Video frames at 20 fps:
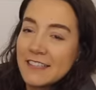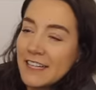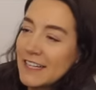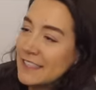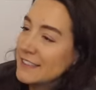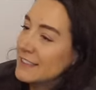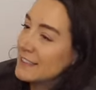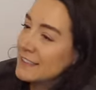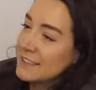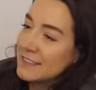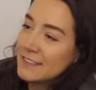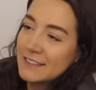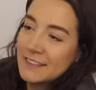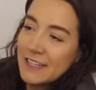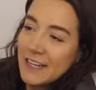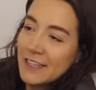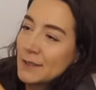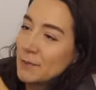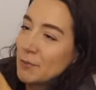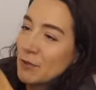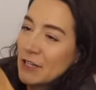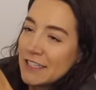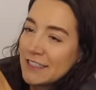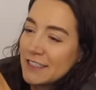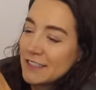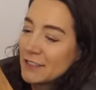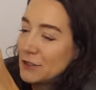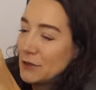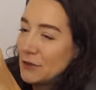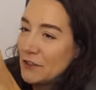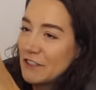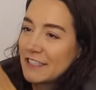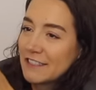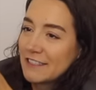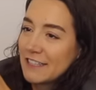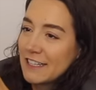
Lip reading: Let's celebrate the new year.